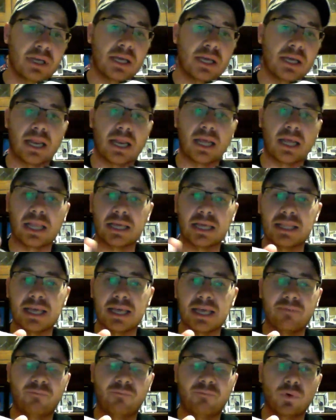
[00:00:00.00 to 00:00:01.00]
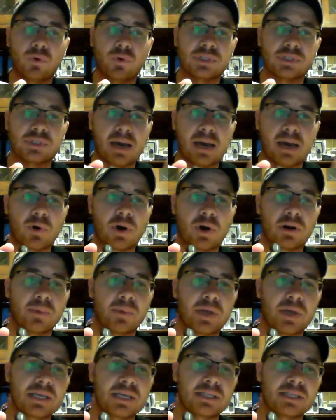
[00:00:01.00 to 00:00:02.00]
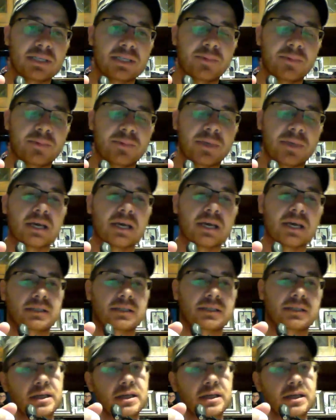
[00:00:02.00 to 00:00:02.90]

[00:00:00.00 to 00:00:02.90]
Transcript: and I like that for topwater baits, because